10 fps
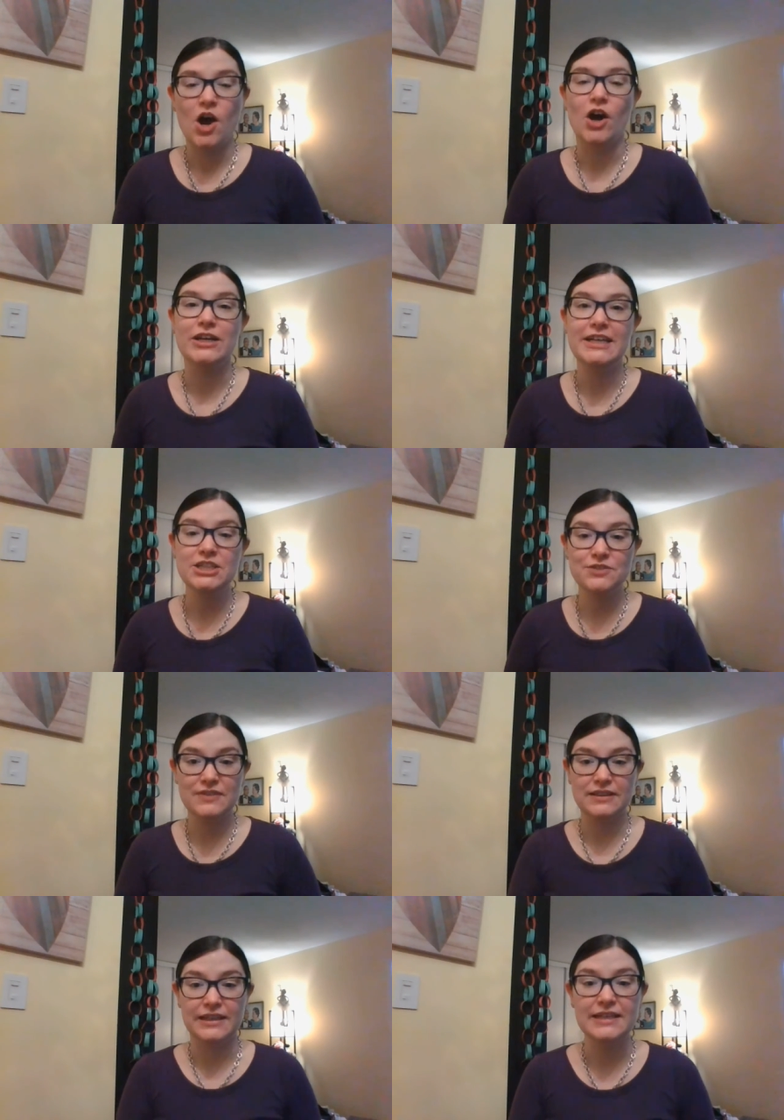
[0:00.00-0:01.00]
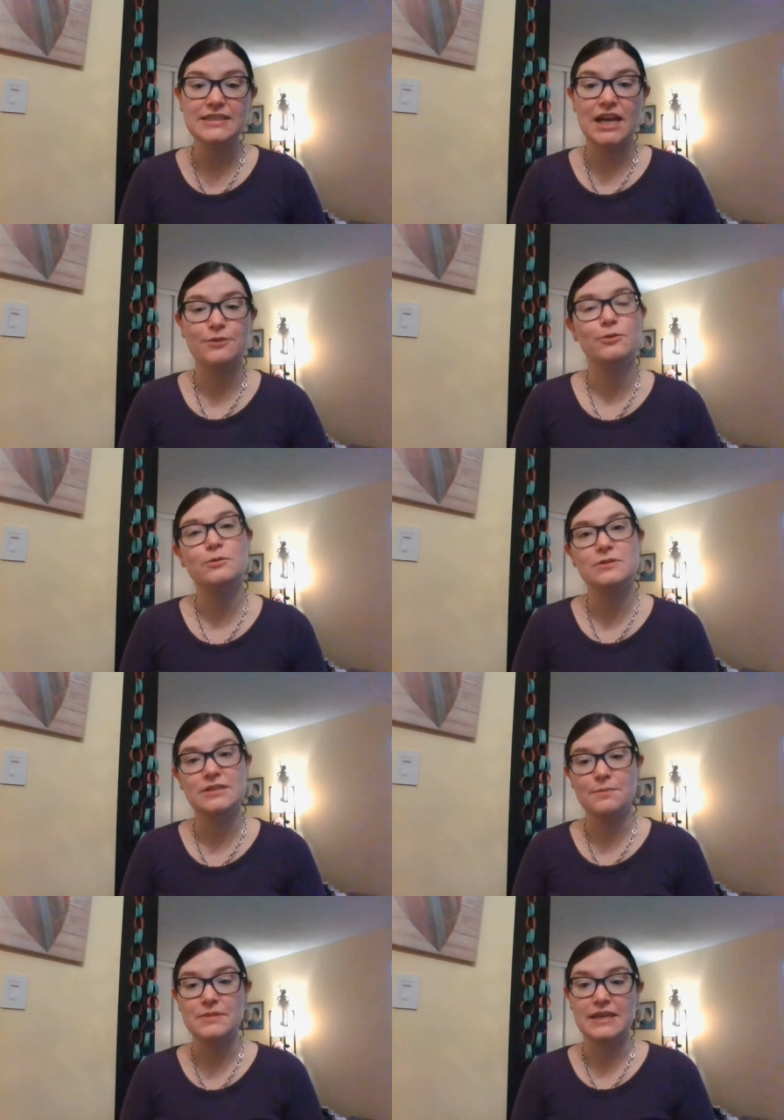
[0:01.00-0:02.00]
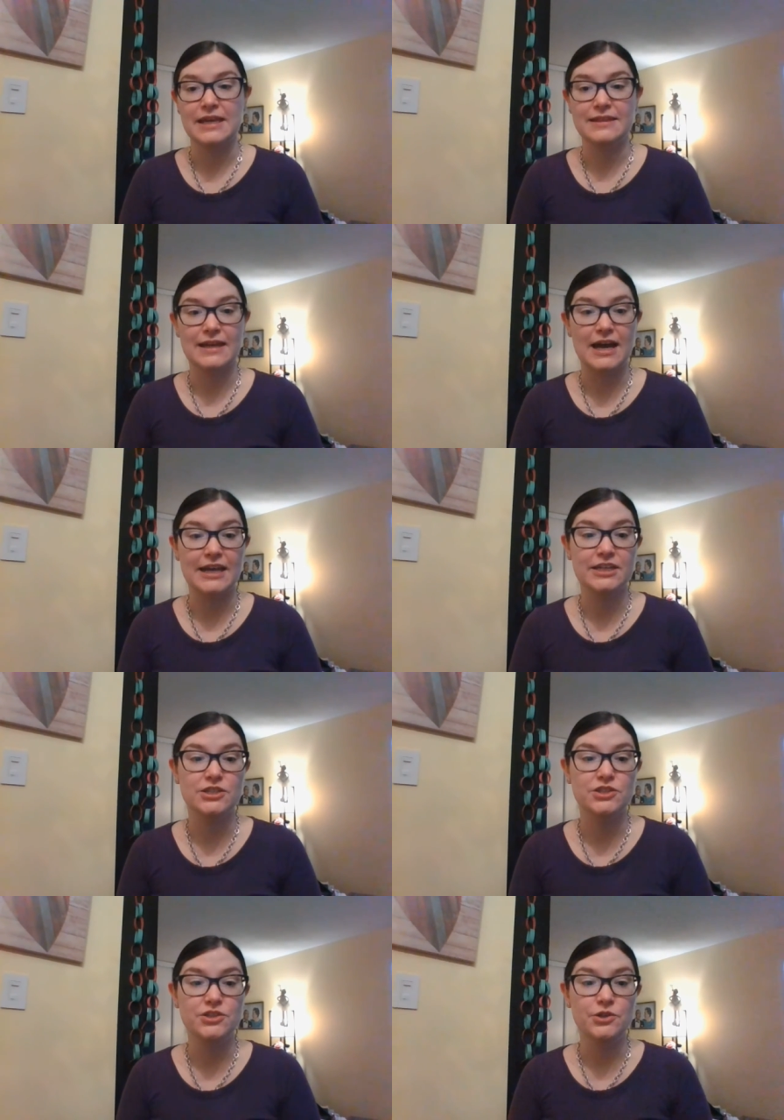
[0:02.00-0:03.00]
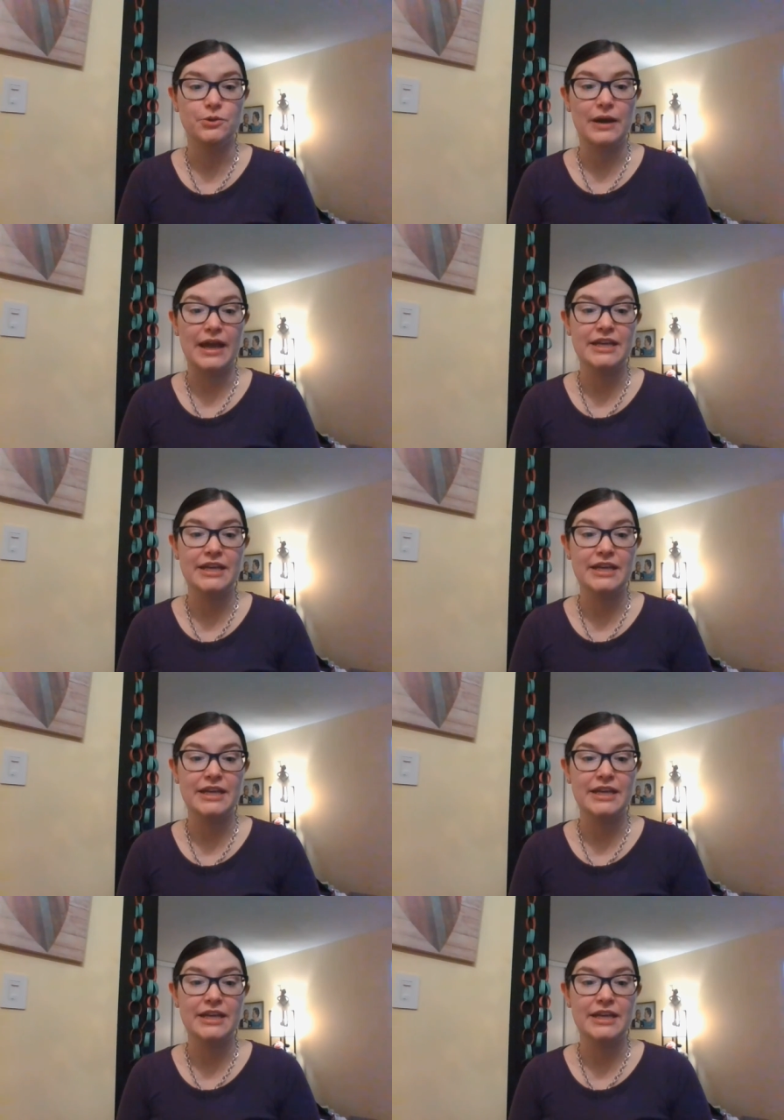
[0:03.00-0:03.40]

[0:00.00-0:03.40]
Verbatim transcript: On each of the links, I wrote something that I can do